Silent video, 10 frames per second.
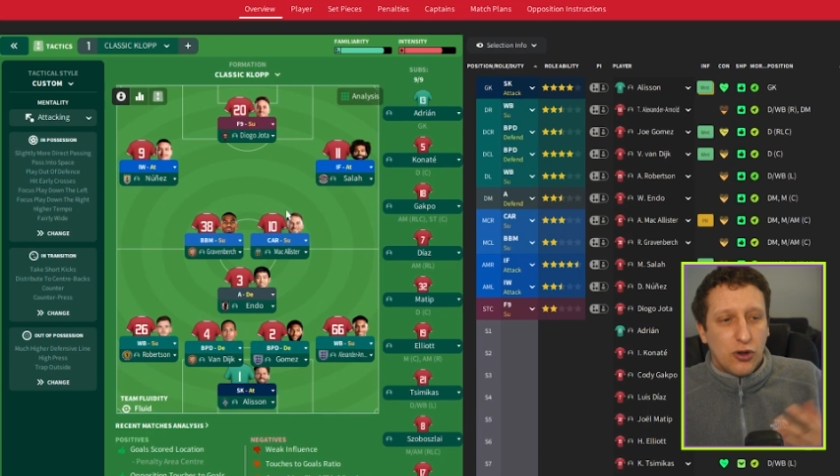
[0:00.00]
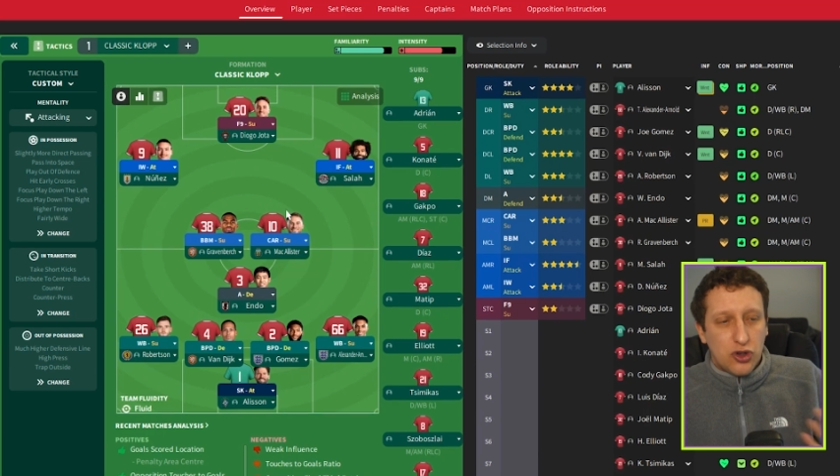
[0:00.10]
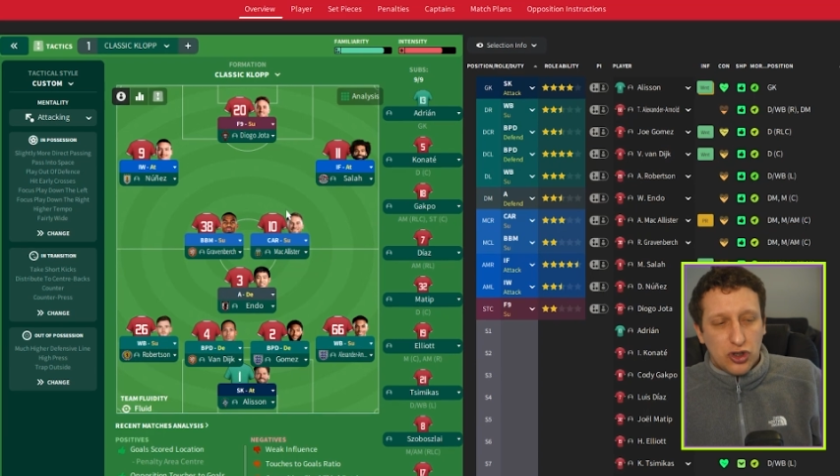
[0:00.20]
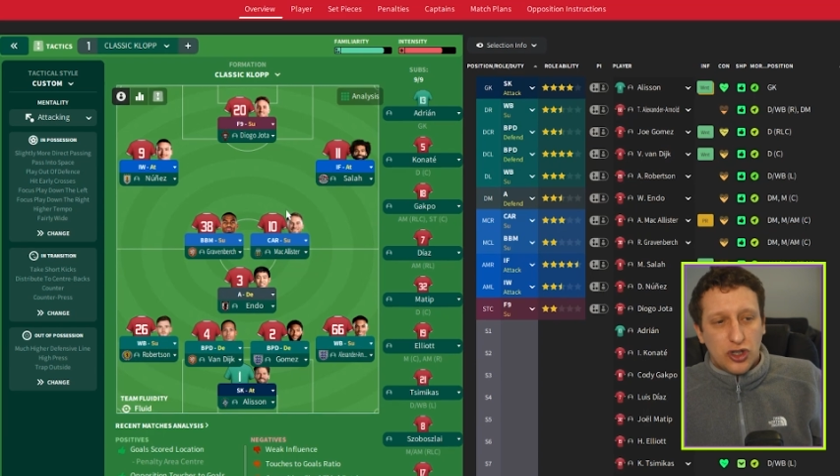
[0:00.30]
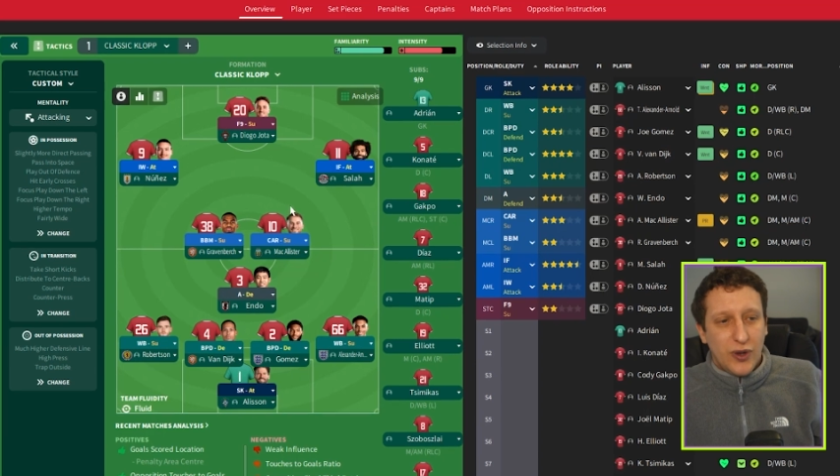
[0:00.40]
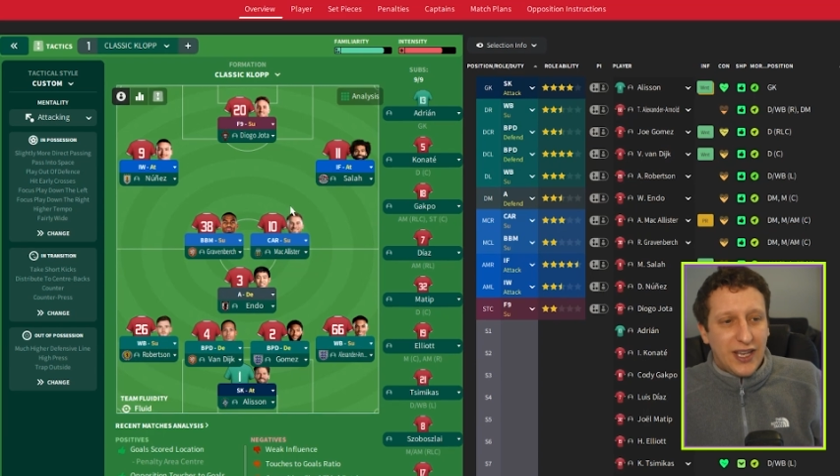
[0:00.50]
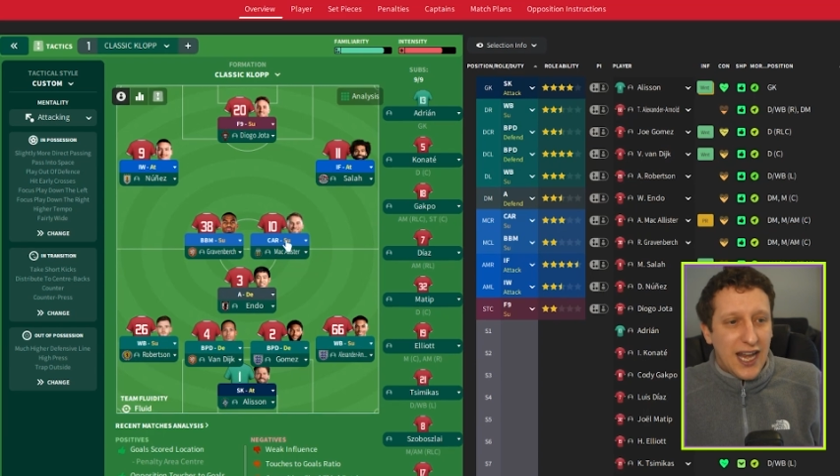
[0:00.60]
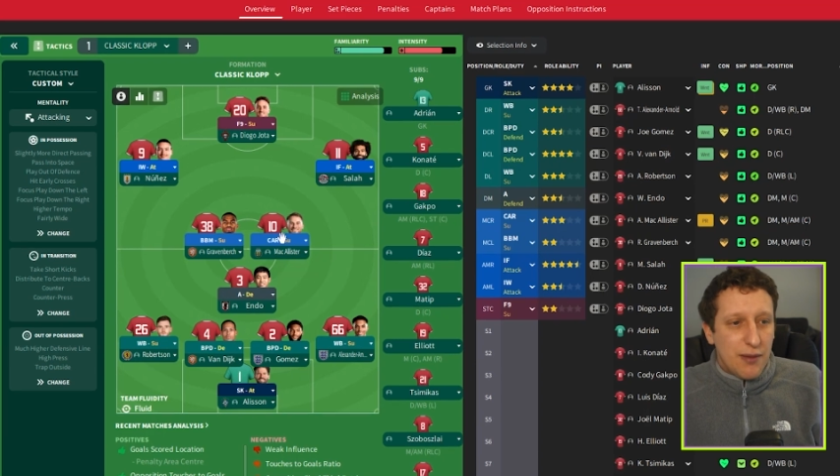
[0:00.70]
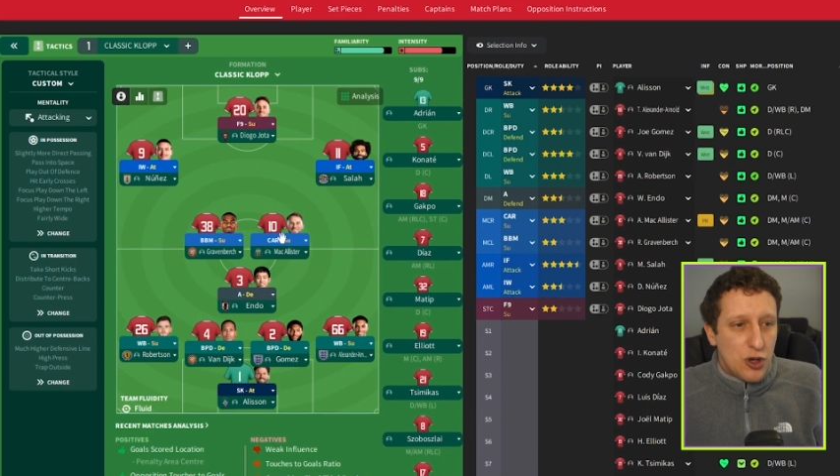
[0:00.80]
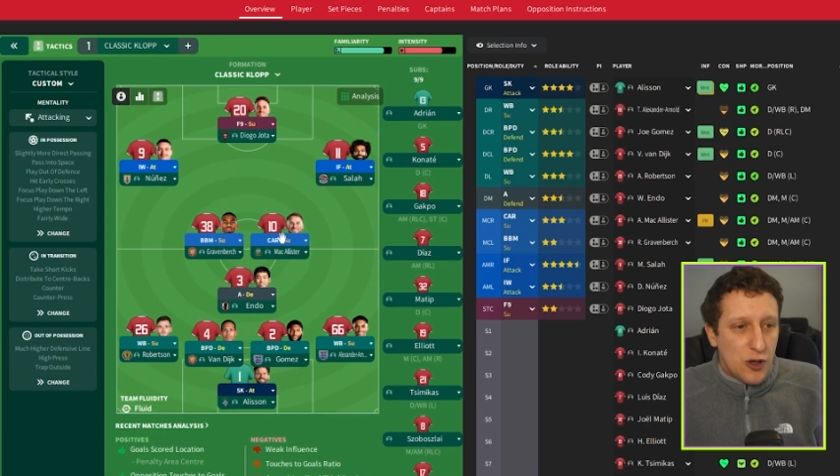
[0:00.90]
just so we get
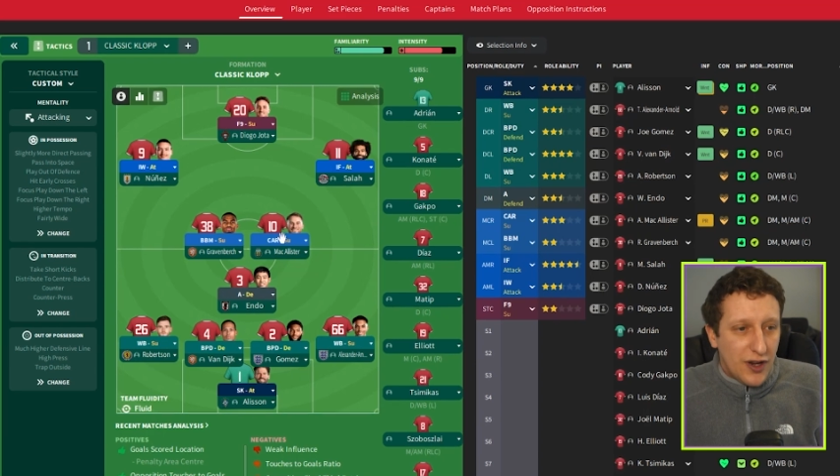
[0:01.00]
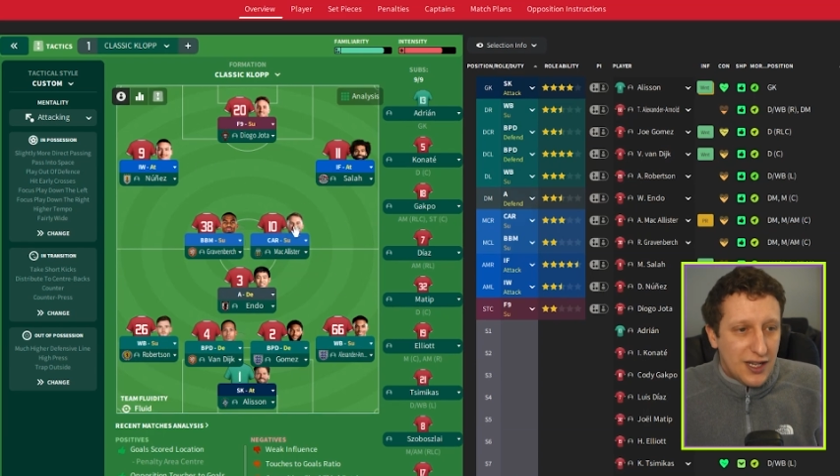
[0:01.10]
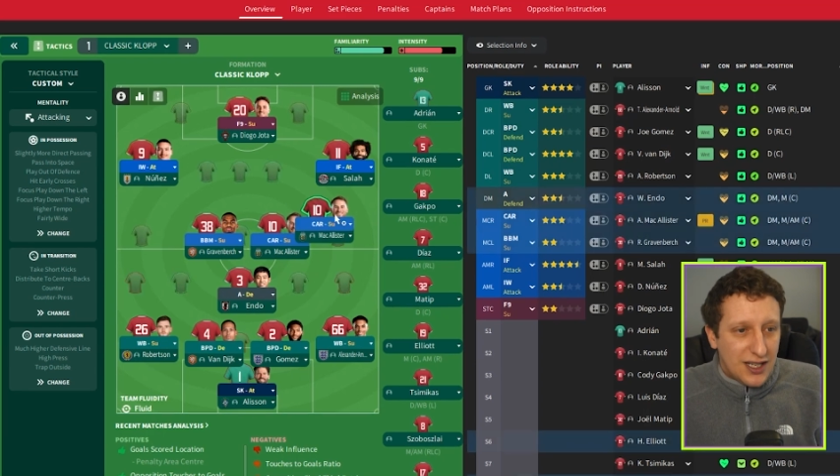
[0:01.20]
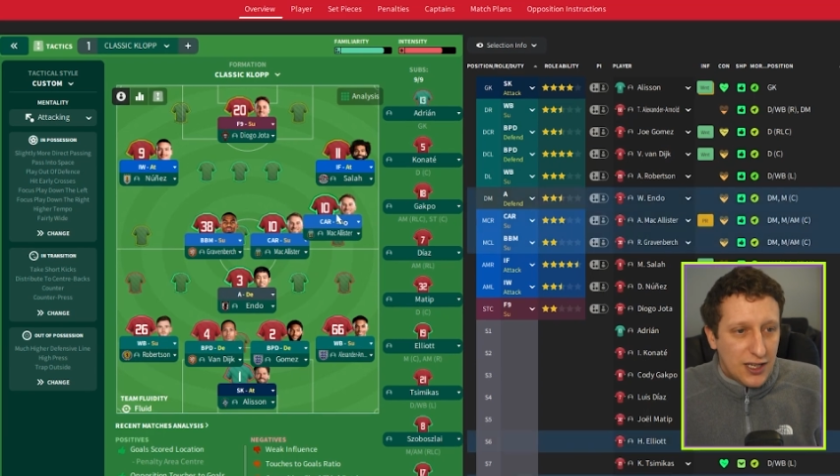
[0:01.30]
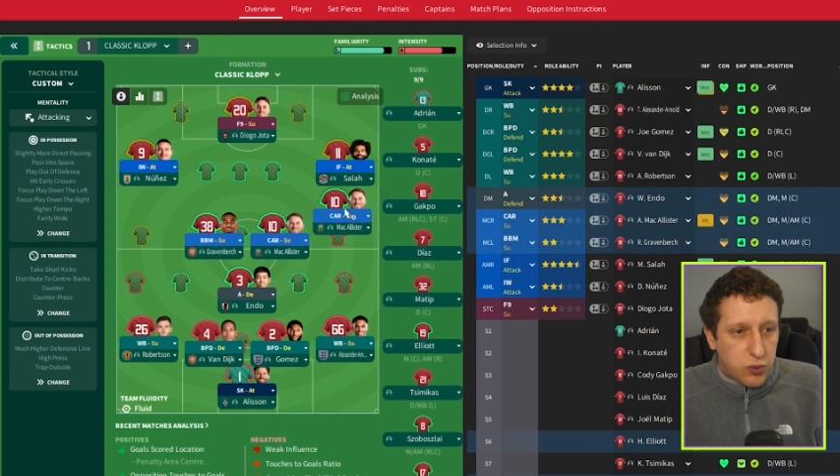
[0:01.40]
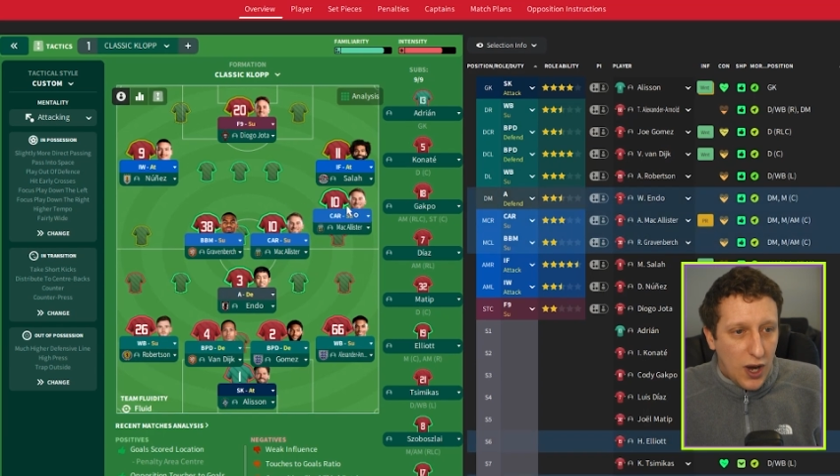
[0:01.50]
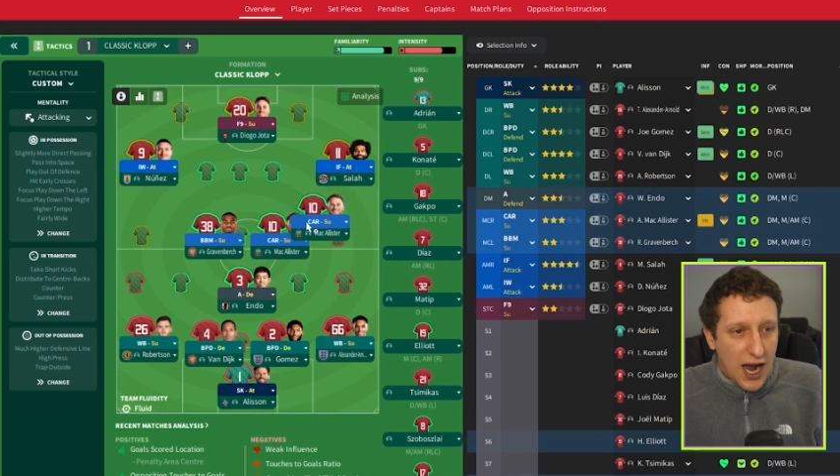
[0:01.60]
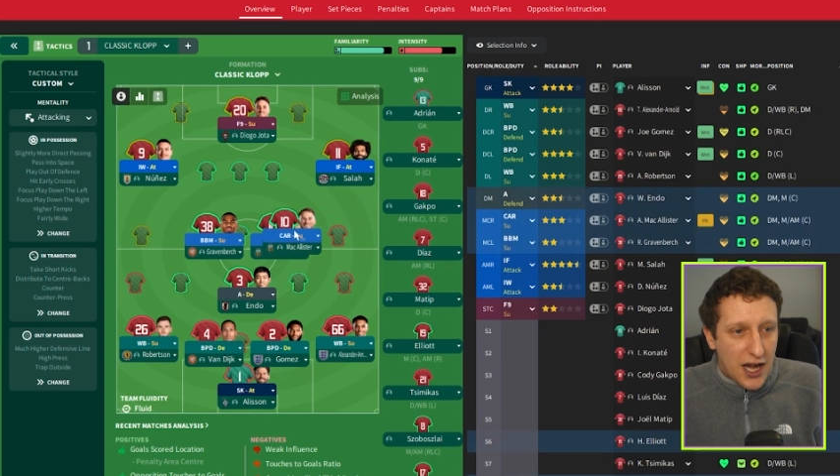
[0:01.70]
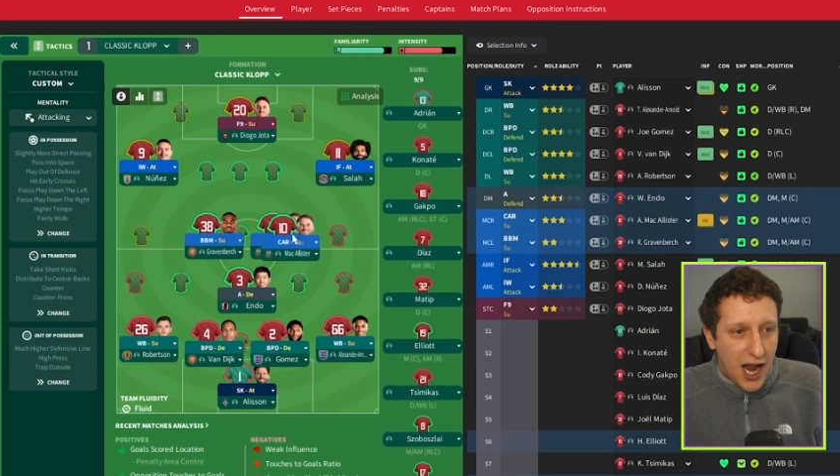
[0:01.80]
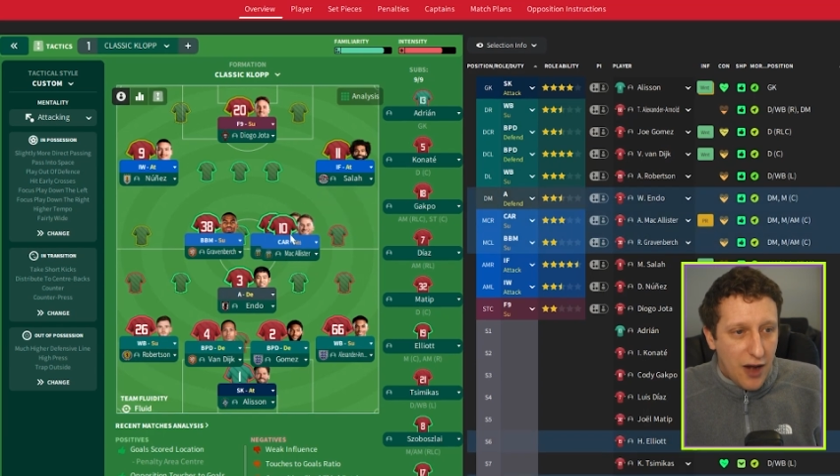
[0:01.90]
him moving into these
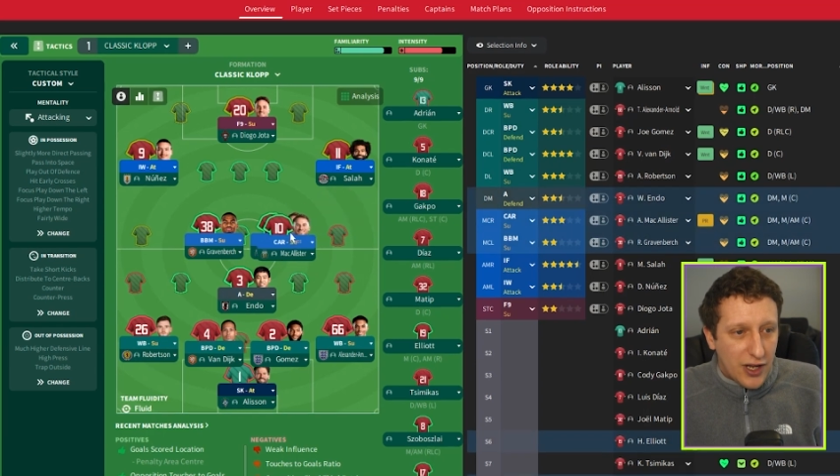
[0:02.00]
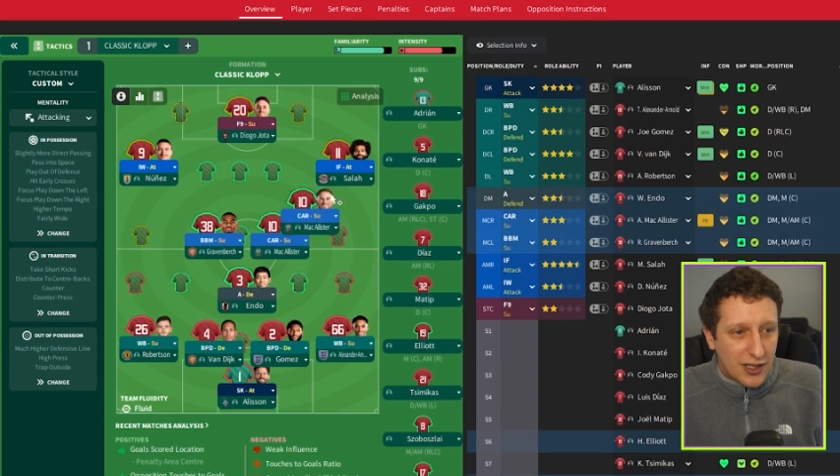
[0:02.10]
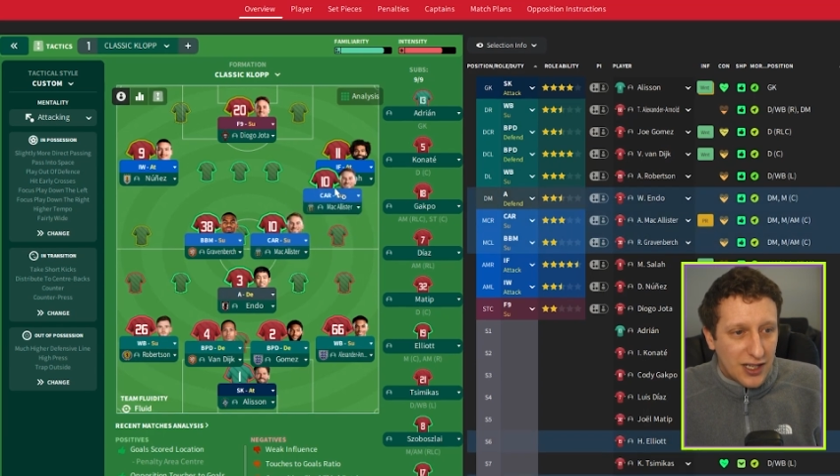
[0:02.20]
wide areas